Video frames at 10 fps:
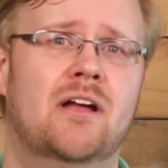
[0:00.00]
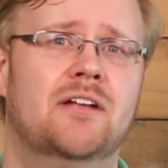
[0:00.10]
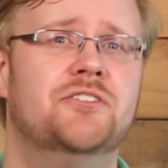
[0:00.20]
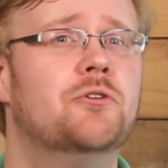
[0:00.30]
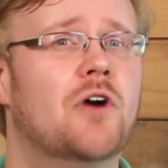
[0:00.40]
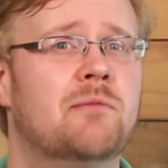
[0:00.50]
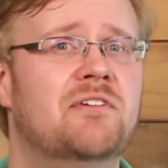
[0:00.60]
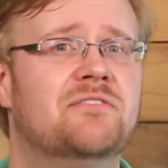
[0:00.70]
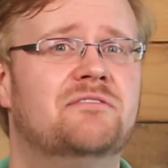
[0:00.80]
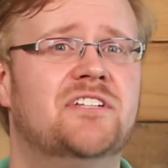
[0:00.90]
Deuteronomy
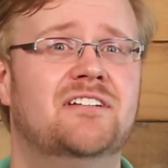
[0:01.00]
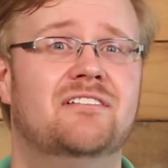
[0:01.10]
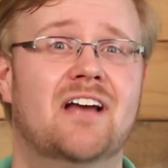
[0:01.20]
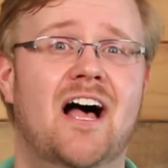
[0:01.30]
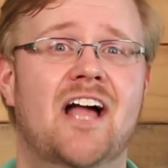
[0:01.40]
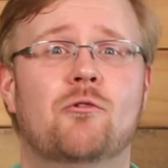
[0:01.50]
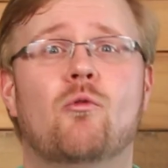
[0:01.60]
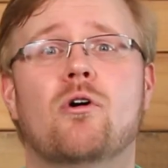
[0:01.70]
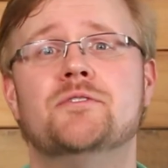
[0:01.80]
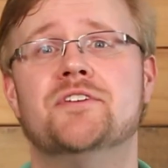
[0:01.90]
15:9
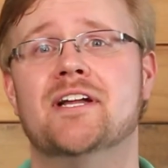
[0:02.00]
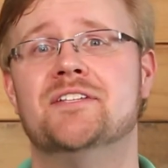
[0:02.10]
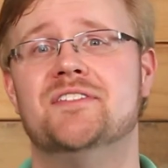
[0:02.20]
warns against